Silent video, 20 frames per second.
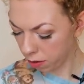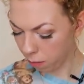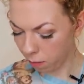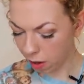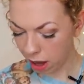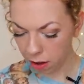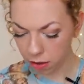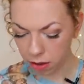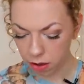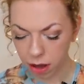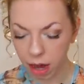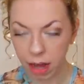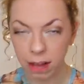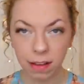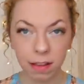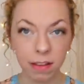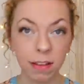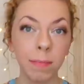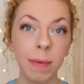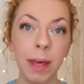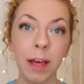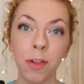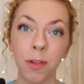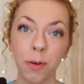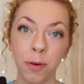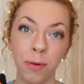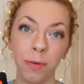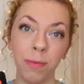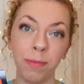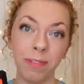Wow, you guys are
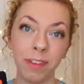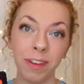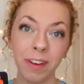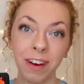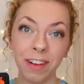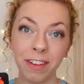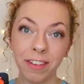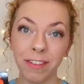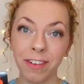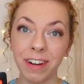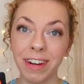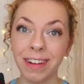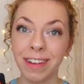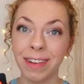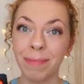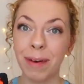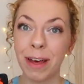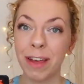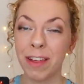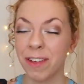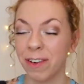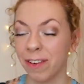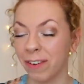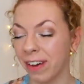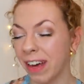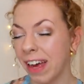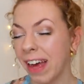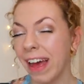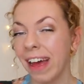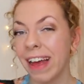special. You guys are really special.